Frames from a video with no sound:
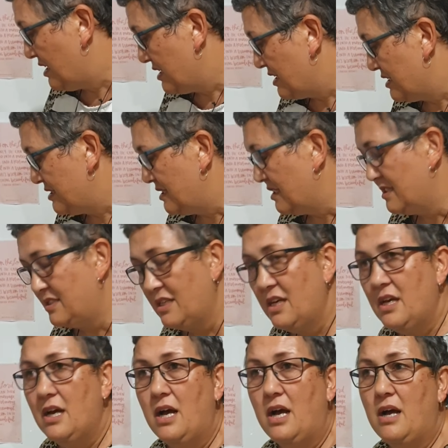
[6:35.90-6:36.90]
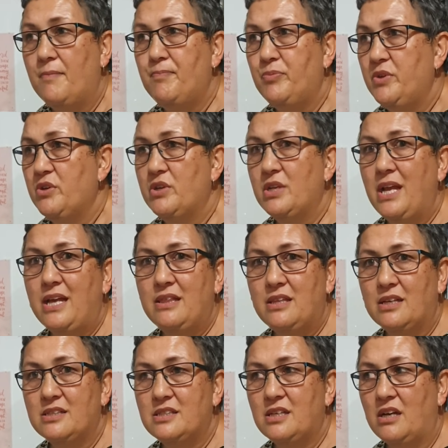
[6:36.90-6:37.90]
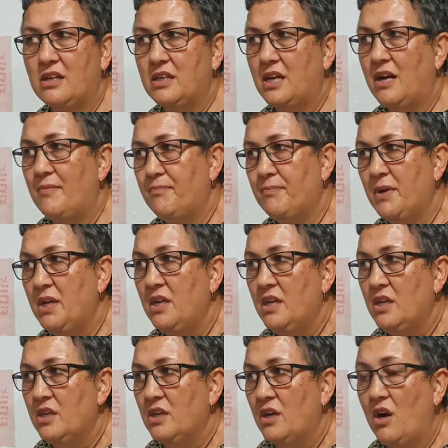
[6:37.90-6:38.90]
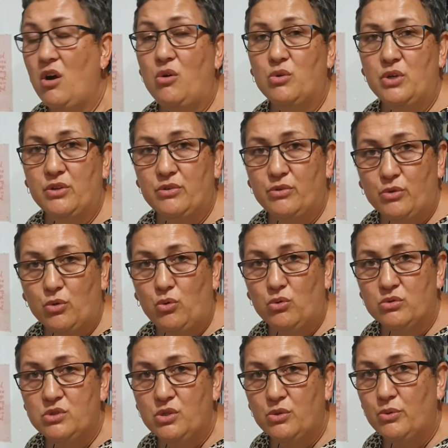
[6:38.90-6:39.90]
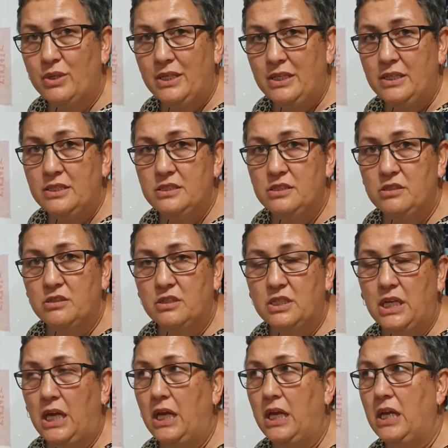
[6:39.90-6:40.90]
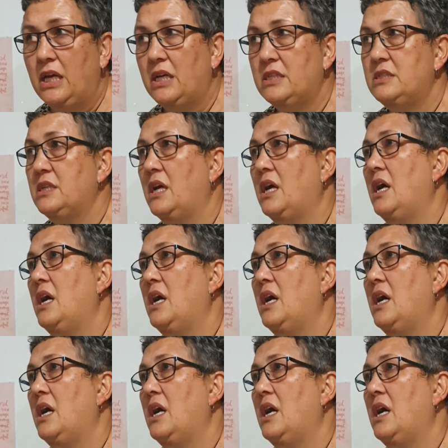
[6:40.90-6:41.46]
like this is. You can add things like a whole kernel corn to it. You could add